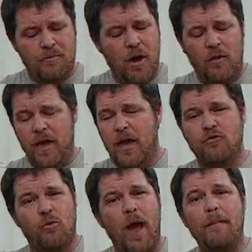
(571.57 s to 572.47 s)
It brought the
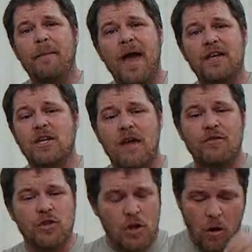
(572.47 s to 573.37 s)
edge right back
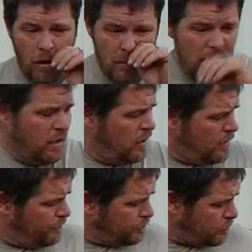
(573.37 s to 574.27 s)
shaving sharp.
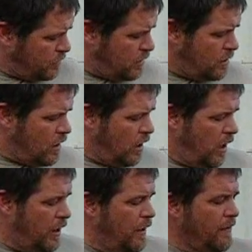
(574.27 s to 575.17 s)

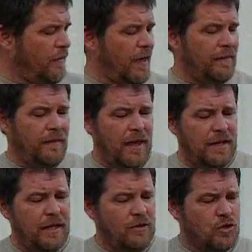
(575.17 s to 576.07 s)
Another thing that
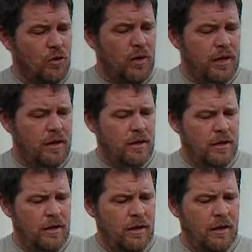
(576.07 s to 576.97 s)
they did to it
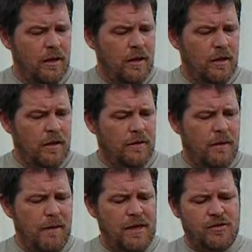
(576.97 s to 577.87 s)

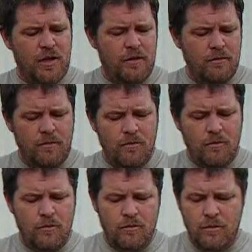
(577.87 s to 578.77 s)
that makes it
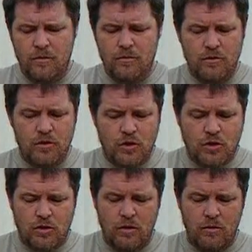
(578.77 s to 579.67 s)

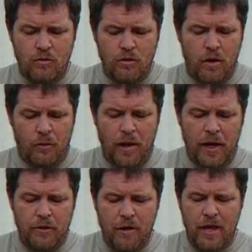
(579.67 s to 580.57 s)
just a
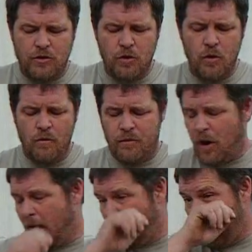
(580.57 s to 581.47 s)
really great tool
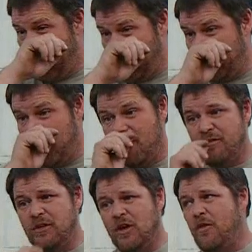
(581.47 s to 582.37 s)
for like where I
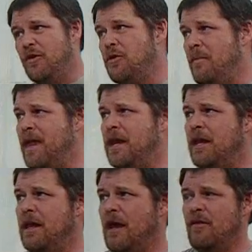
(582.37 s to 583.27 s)
live, you know, the
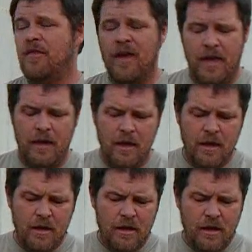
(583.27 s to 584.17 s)
humidity and everything,
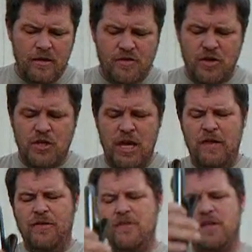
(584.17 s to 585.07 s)
is the
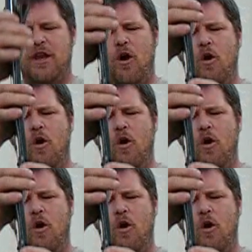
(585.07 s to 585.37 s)
sheath is